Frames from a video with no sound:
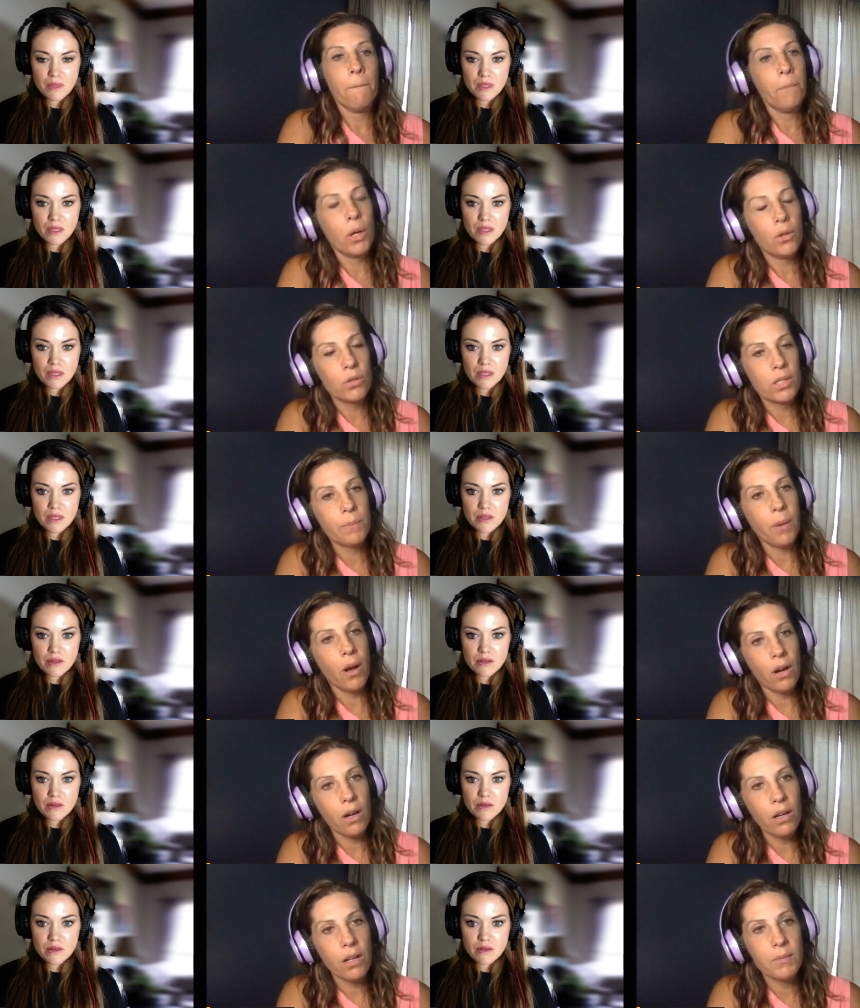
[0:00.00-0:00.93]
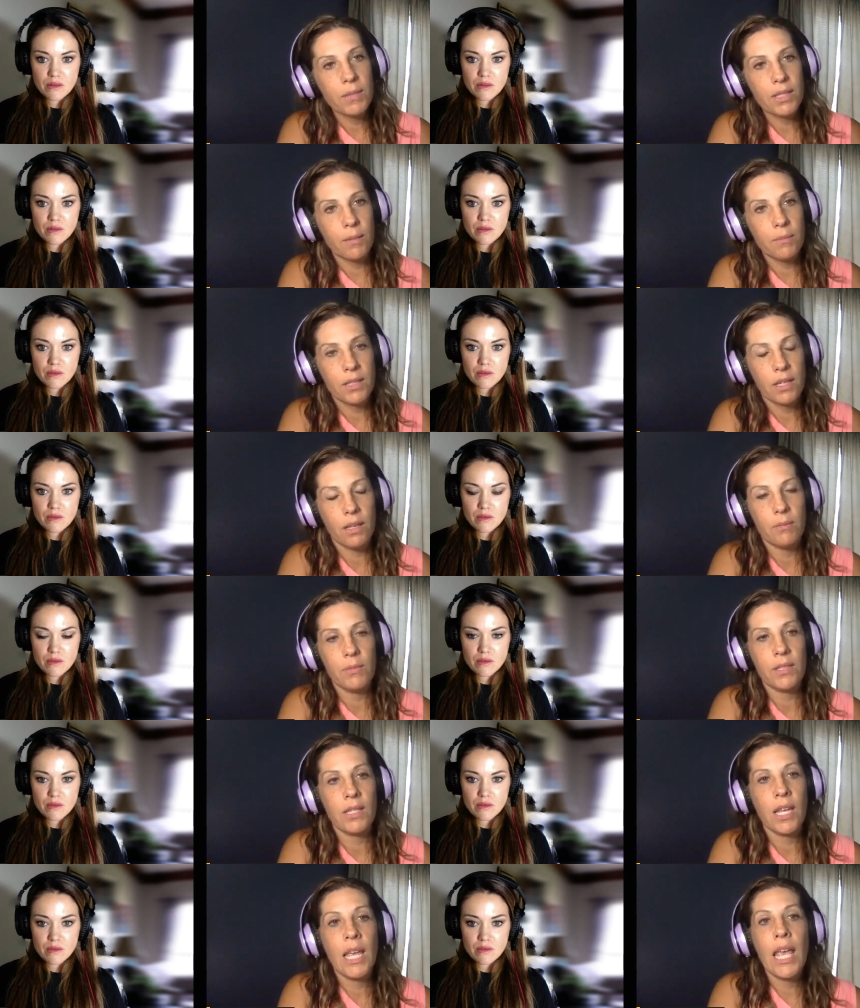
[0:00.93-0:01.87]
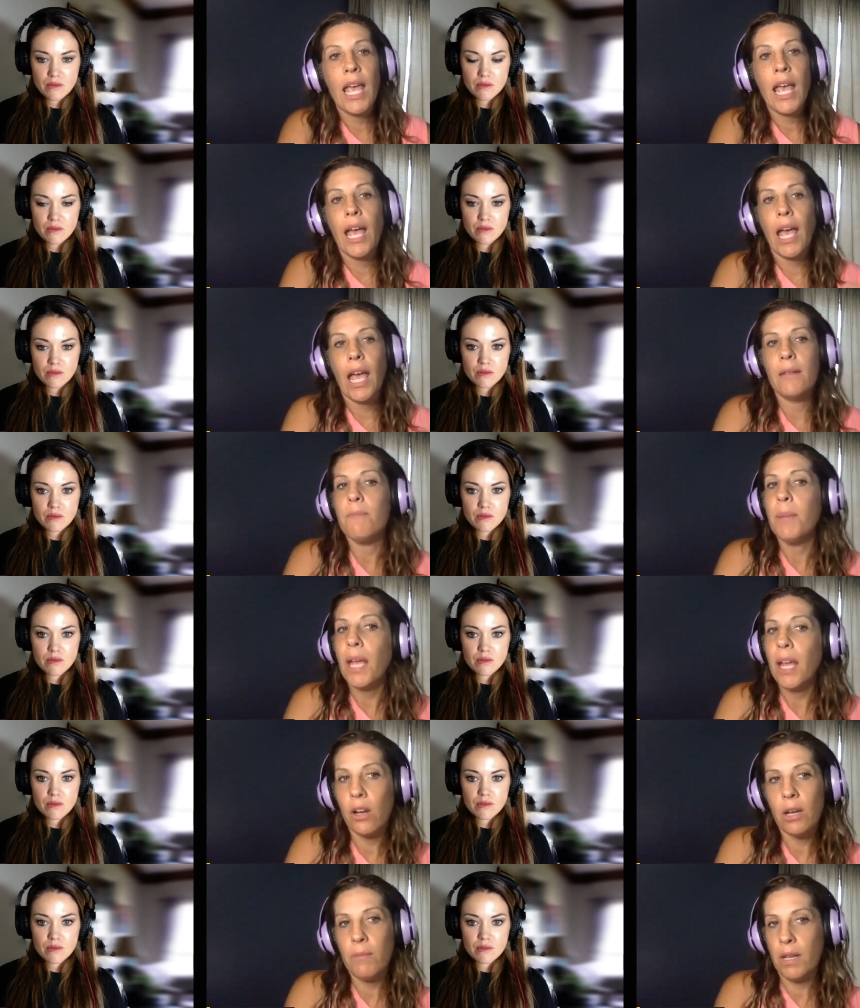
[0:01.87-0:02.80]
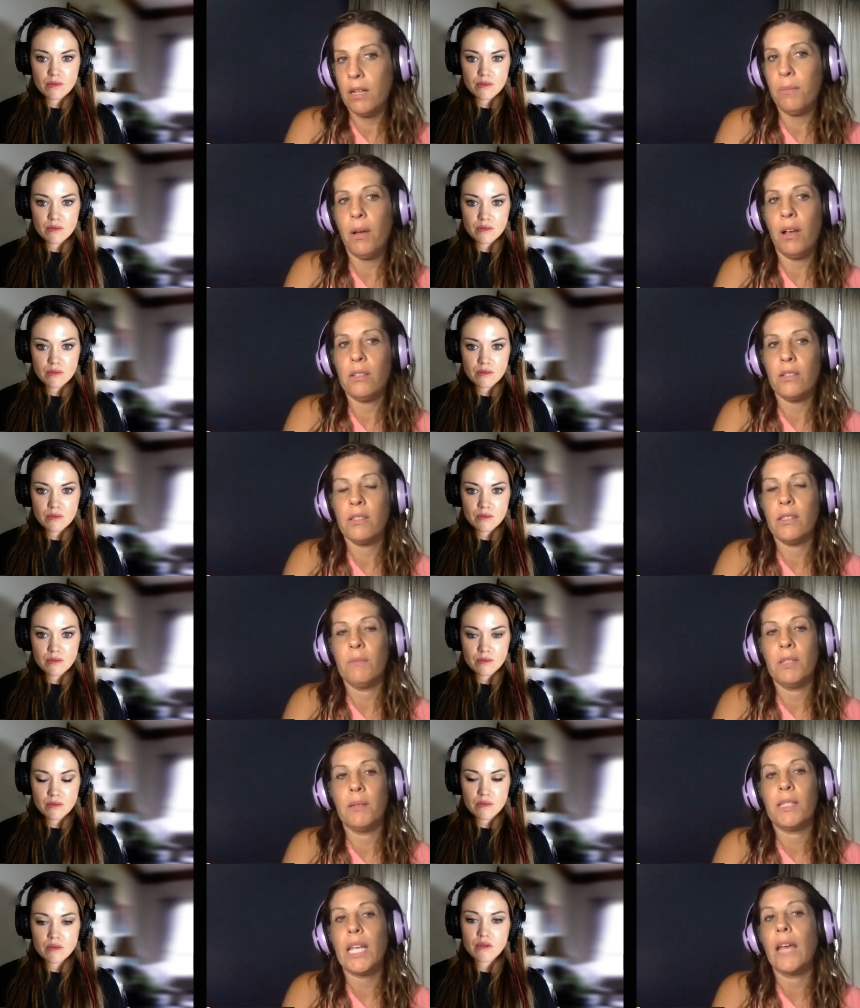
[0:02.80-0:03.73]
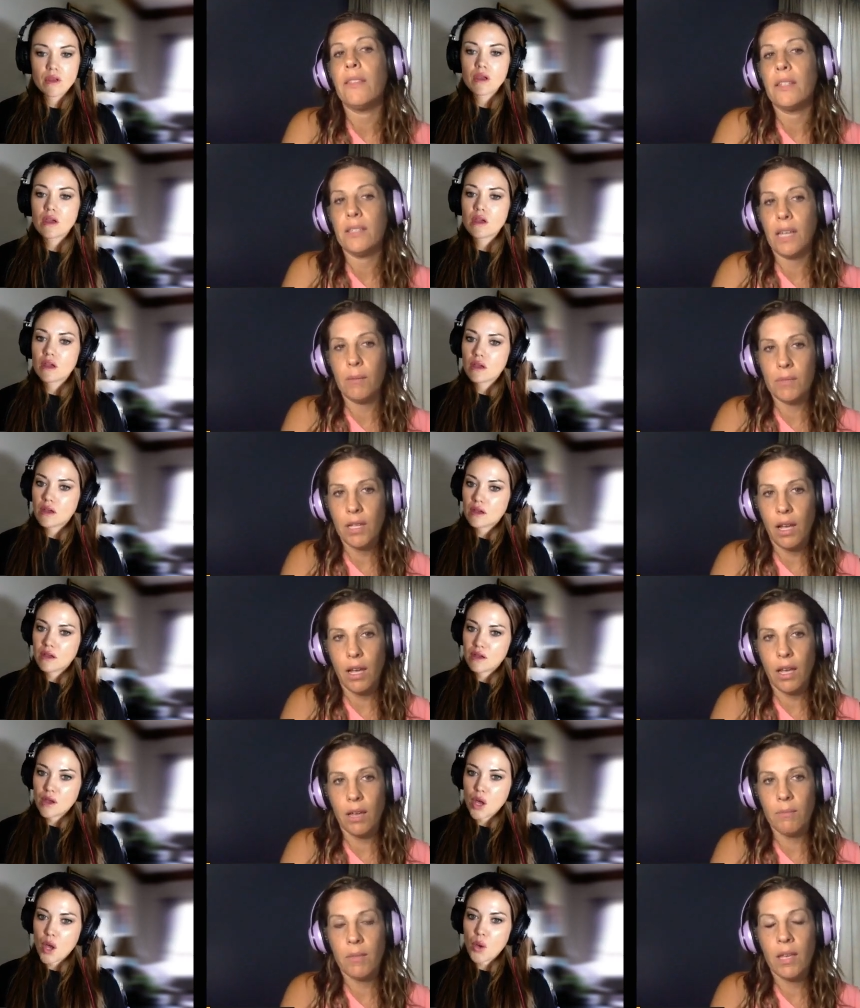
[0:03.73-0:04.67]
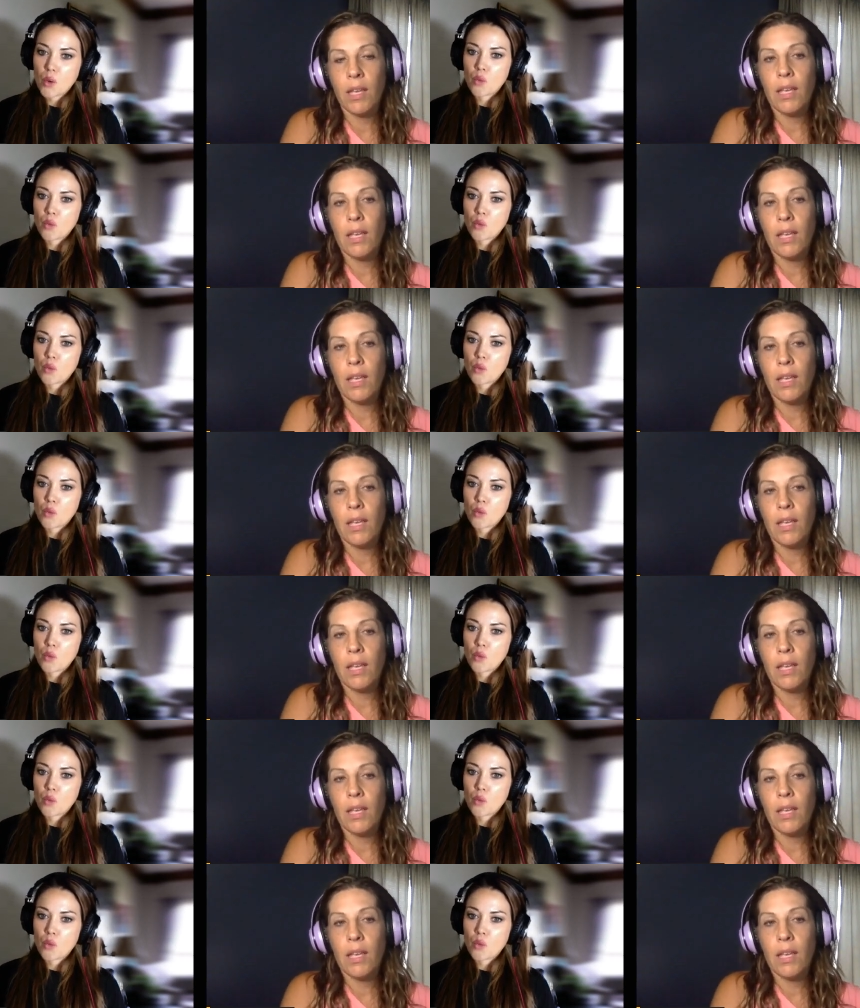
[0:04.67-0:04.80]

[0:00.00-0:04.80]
Speaker 1: postpartum symptoms and perimenopausal symptoms at the same time.